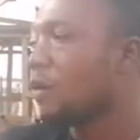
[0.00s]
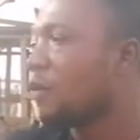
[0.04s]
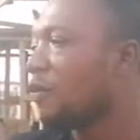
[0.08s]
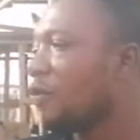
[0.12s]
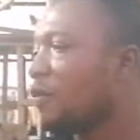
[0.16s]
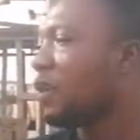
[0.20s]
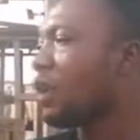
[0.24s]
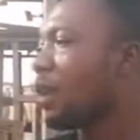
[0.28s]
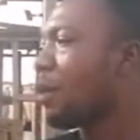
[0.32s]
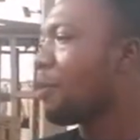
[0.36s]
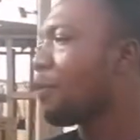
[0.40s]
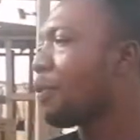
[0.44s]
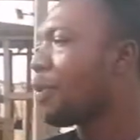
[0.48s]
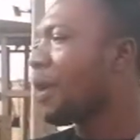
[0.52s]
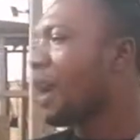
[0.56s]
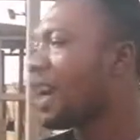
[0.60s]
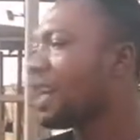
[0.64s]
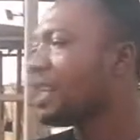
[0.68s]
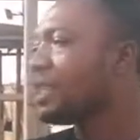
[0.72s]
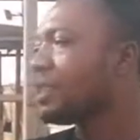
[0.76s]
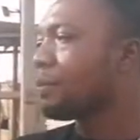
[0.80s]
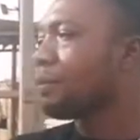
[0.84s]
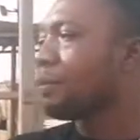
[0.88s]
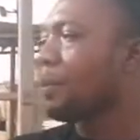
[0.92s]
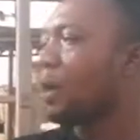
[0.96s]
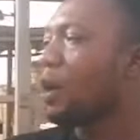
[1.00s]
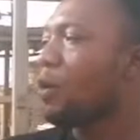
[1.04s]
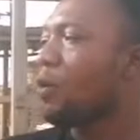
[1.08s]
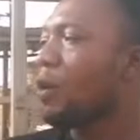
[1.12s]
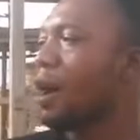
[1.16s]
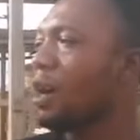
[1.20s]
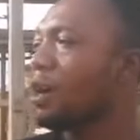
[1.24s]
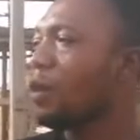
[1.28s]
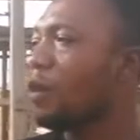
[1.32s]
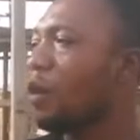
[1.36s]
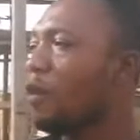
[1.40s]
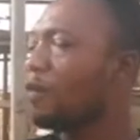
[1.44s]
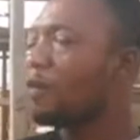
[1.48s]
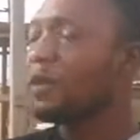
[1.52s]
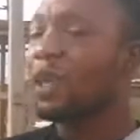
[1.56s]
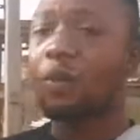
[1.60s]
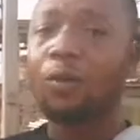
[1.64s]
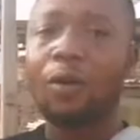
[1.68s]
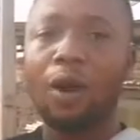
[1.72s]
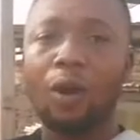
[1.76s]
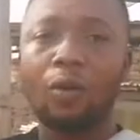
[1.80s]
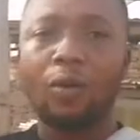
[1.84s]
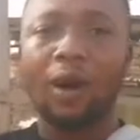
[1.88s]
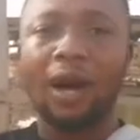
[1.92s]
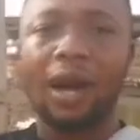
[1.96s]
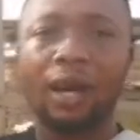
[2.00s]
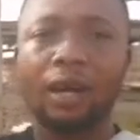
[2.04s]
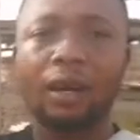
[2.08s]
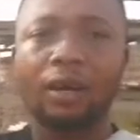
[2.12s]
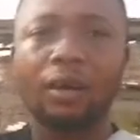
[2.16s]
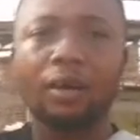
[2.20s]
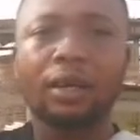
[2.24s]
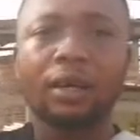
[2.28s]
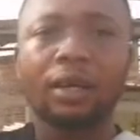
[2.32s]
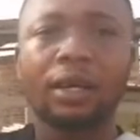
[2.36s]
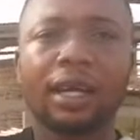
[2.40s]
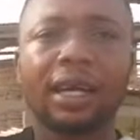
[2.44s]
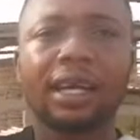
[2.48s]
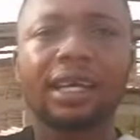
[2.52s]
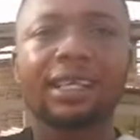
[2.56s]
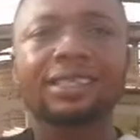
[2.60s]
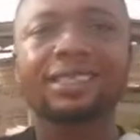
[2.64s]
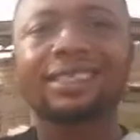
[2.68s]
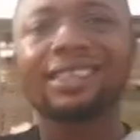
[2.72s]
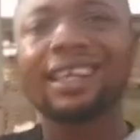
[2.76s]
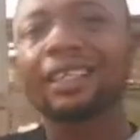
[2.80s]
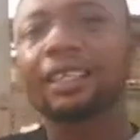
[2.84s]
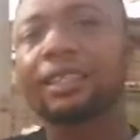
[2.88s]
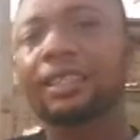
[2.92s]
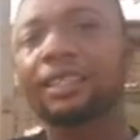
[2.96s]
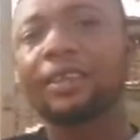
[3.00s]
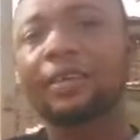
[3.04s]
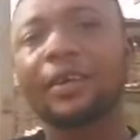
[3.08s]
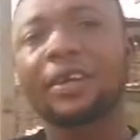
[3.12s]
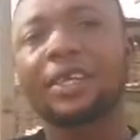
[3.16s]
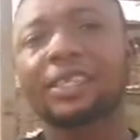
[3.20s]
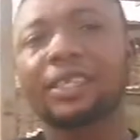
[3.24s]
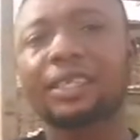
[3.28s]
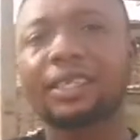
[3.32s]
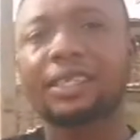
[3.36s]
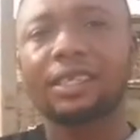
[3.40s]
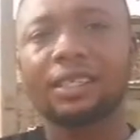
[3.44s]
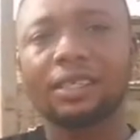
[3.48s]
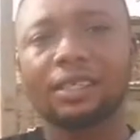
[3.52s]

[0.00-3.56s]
For the price per one of the wawa is 33 cedi.